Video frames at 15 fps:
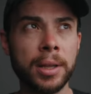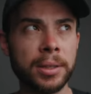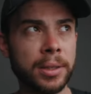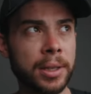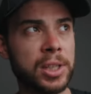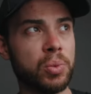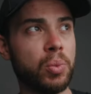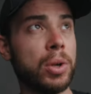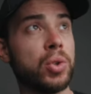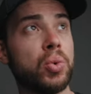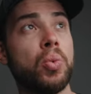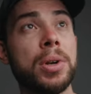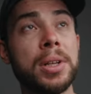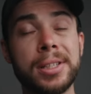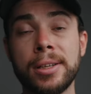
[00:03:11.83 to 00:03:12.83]
this
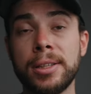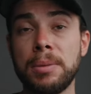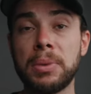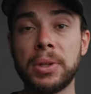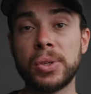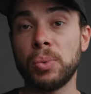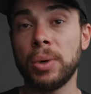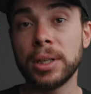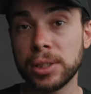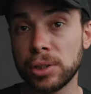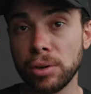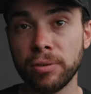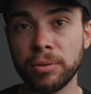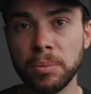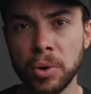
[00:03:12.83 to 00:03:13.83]
120 centimeters wide
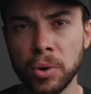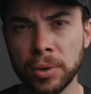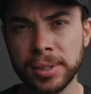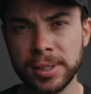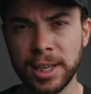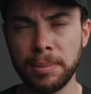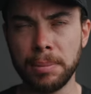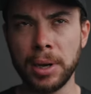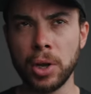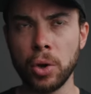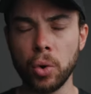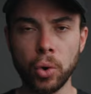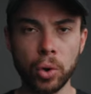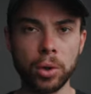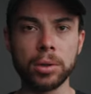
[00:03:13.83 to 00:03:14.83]
softbox and my
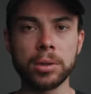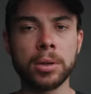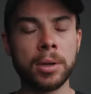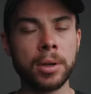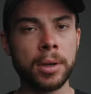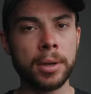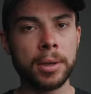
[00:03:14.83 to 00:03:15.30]
old